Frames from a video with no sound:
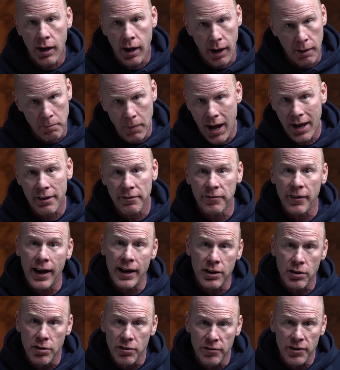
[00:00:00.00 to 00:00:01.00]
a
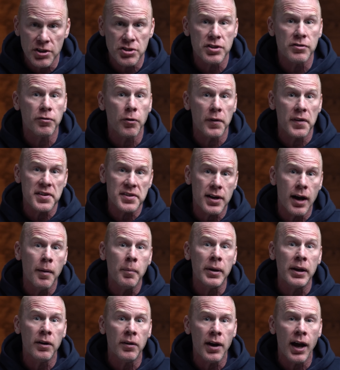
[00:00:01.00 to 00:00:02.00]
modified new vision for this
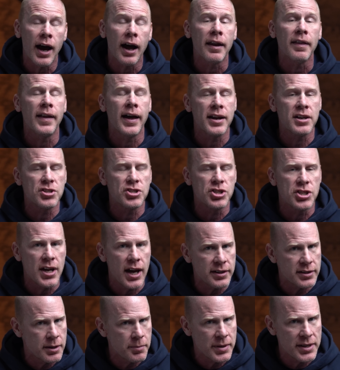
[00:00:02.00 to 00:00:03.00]
company or not? That is
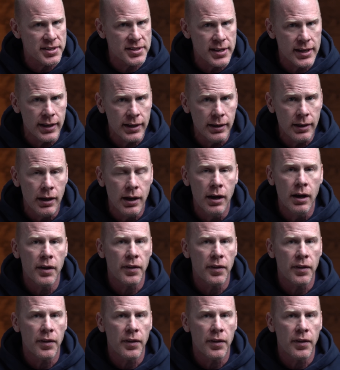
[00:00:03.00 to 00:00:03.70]
yet to be seen.